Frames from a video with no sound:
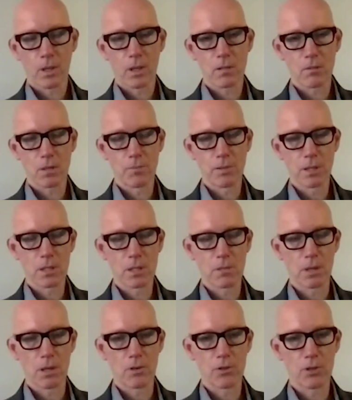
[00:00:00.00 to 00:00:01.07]
Is there an
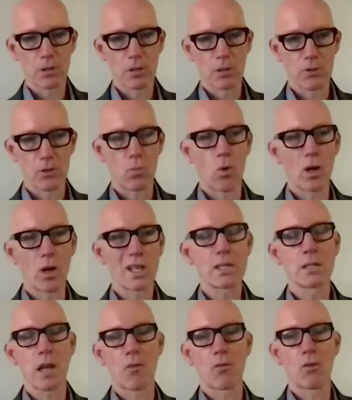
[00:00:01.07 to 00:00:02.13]
epistemological issue? What
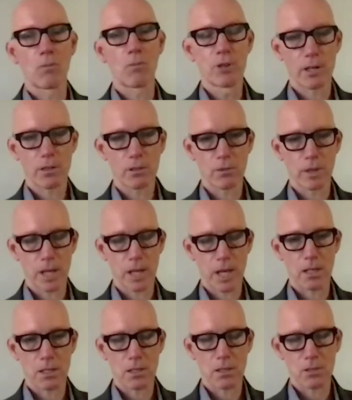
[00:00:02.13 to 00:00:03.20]
is our object of
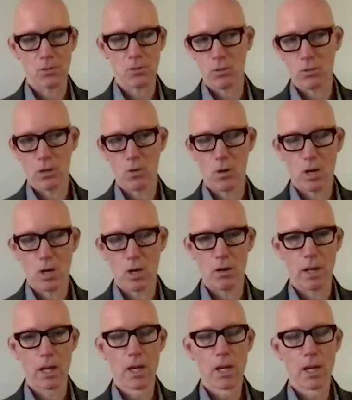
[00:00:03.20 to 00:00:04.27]
analysis or
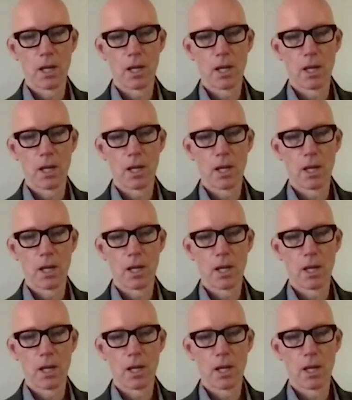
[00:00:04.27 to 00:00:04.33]
inquiry?